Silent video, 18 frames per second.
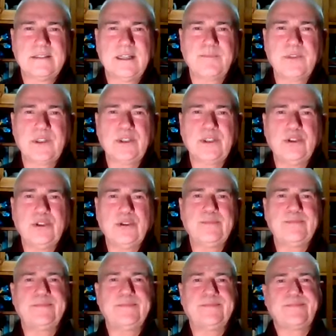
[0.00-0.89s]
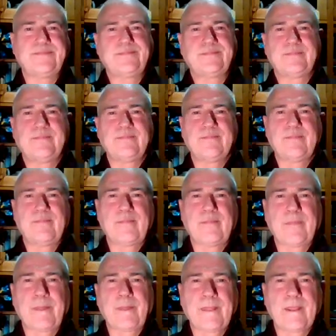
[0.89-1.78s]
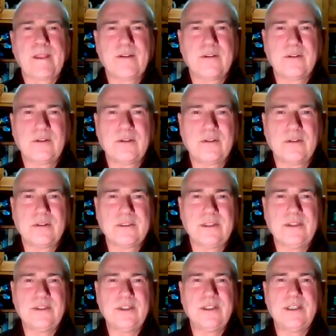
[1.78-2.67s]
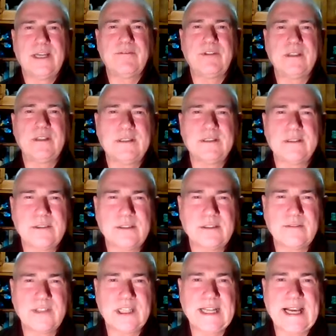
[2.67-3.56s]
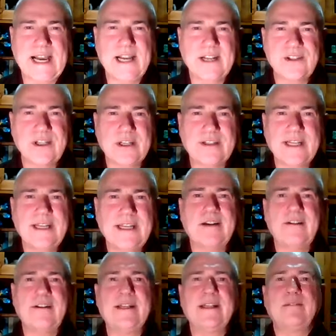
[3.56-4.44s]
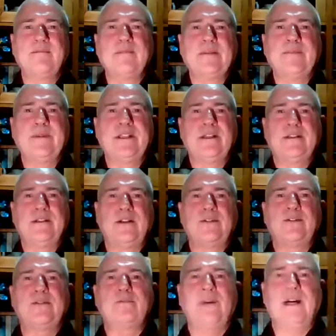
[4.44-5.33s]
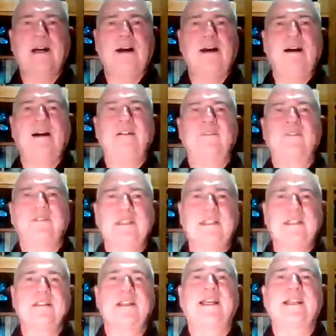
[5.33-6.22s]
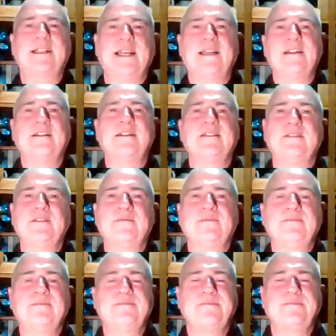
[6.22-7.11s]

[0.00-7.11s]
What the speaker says: up to you. Or you could have a sort of a larger area, maybe the local park, or things like that, you know.